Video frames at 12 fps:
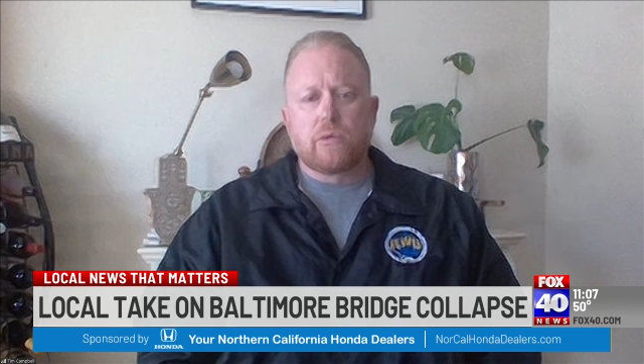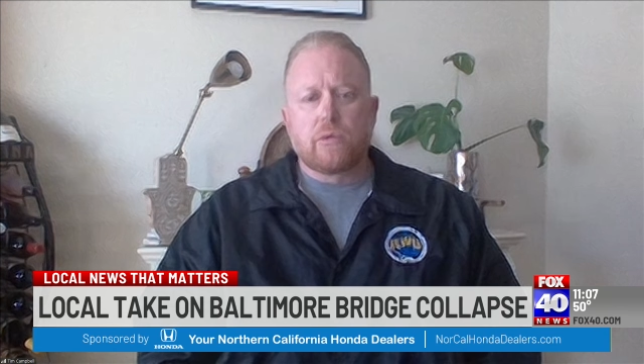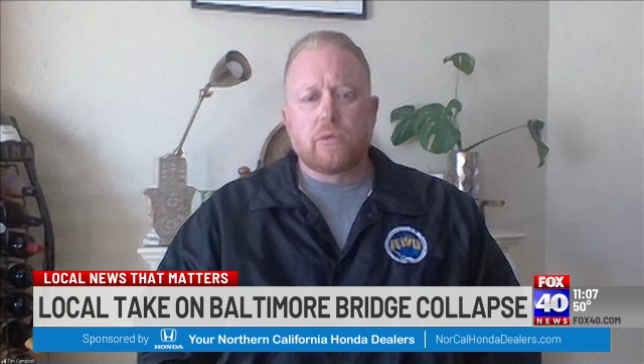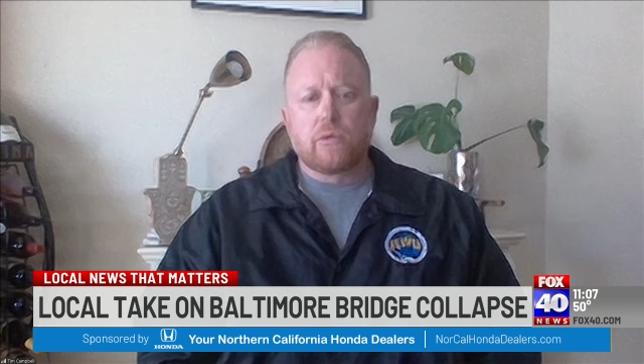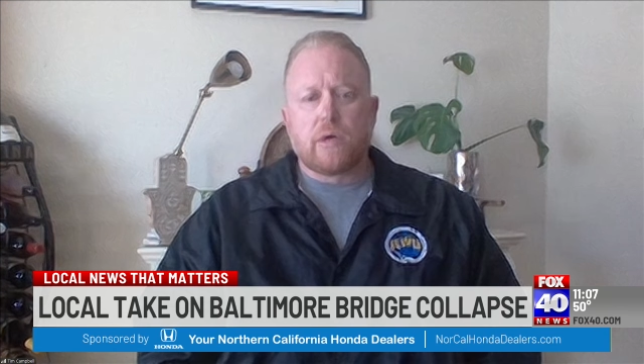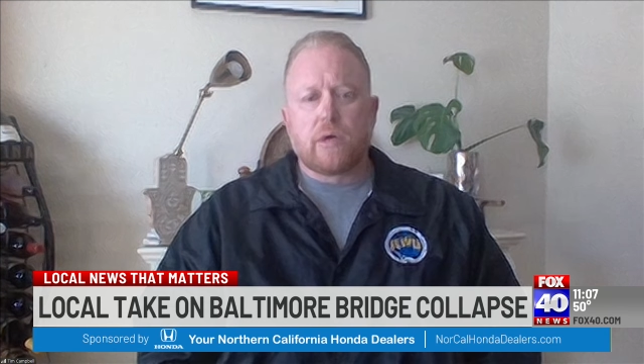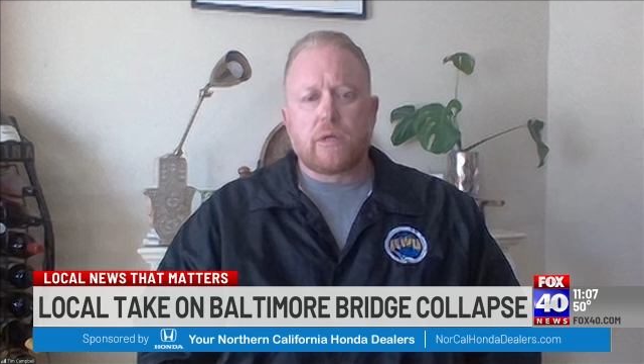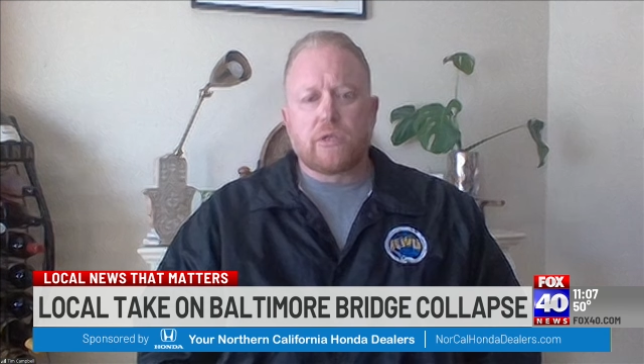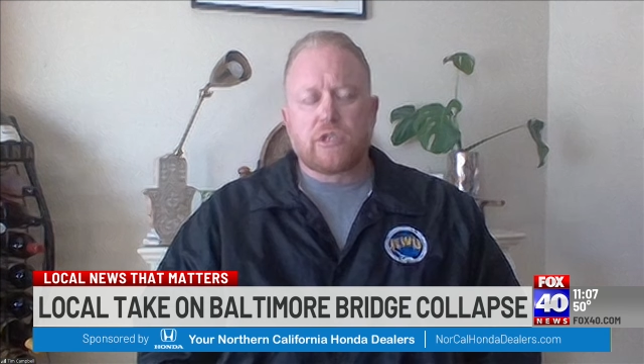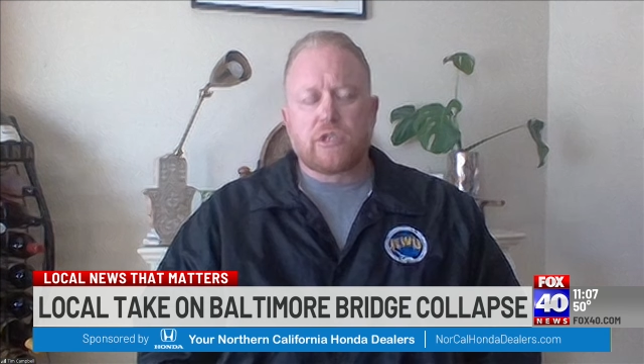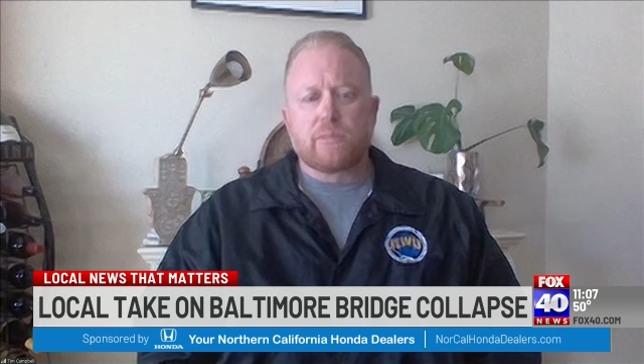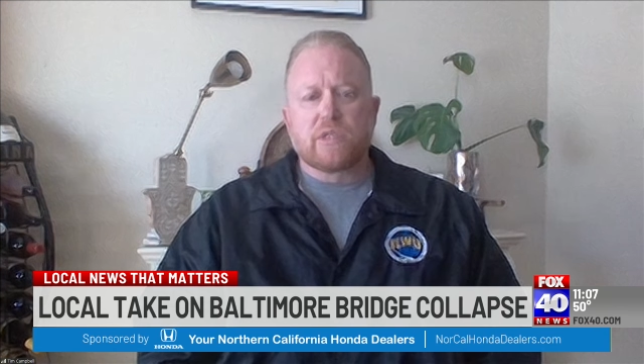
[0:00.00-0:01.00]
who uh, the
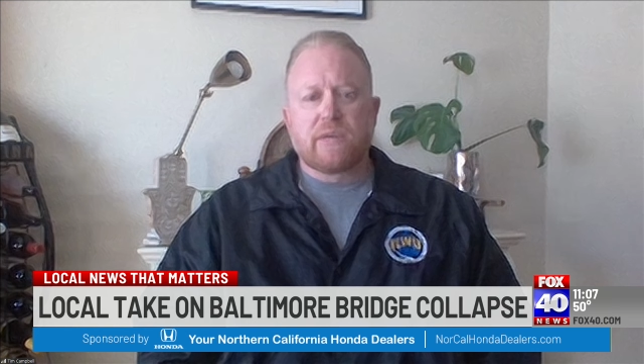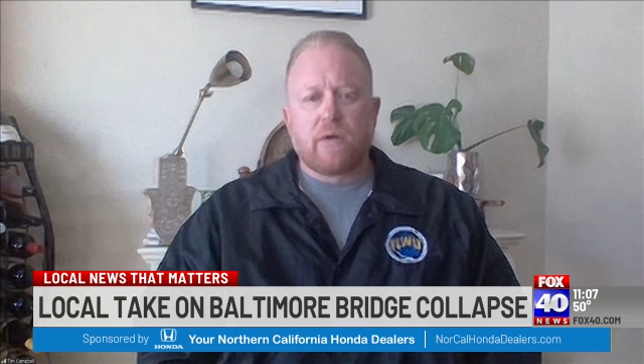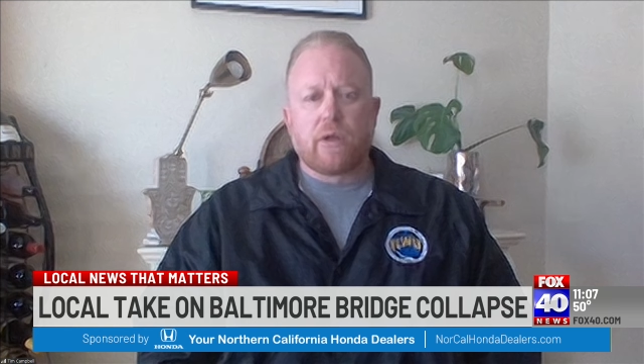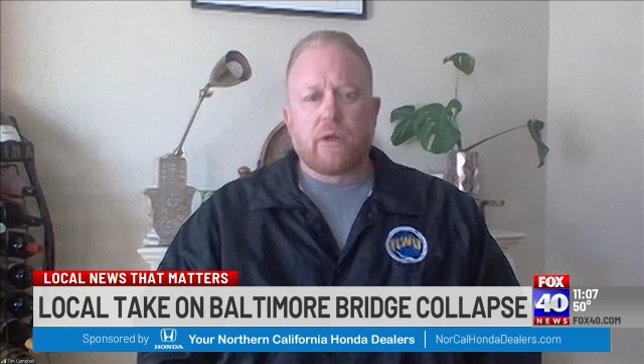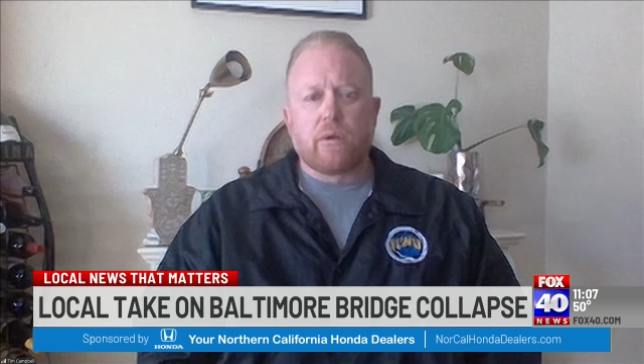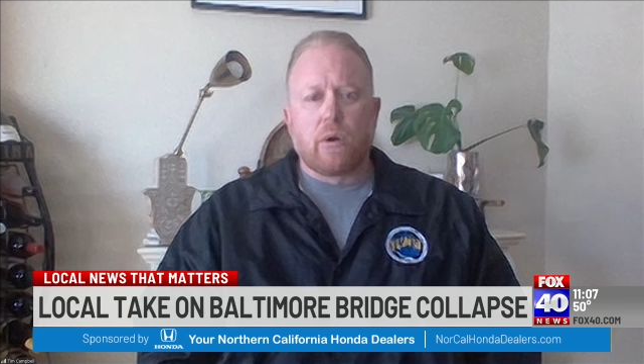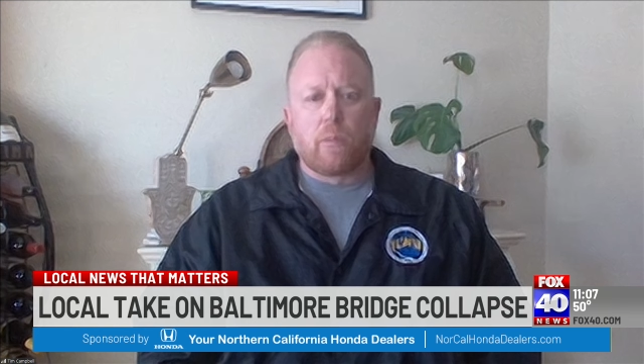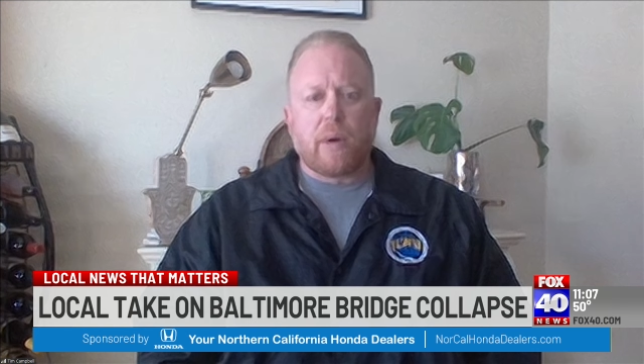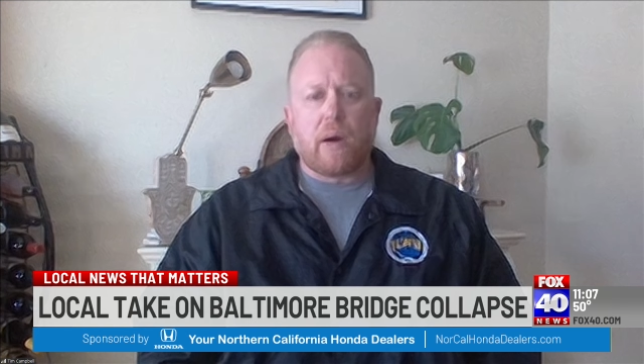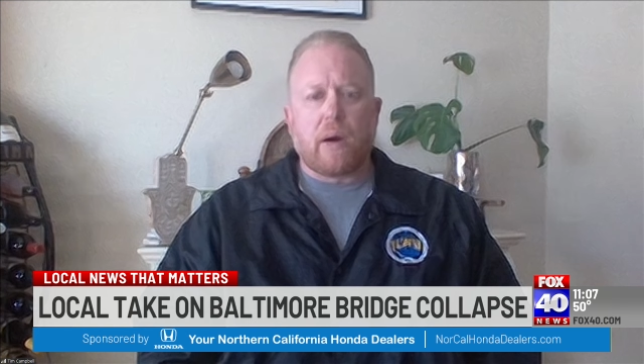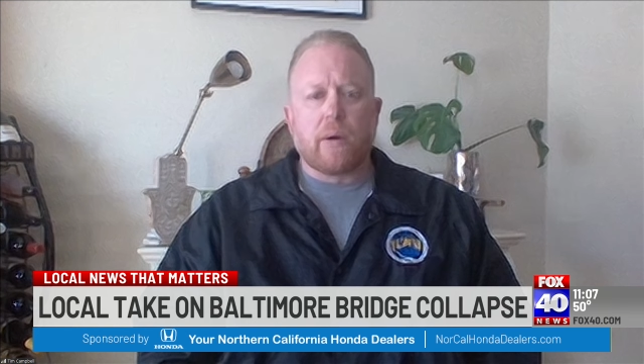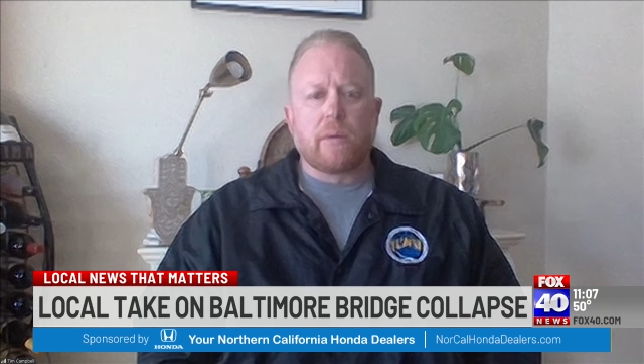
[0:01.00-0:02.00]
ships leave under their own power.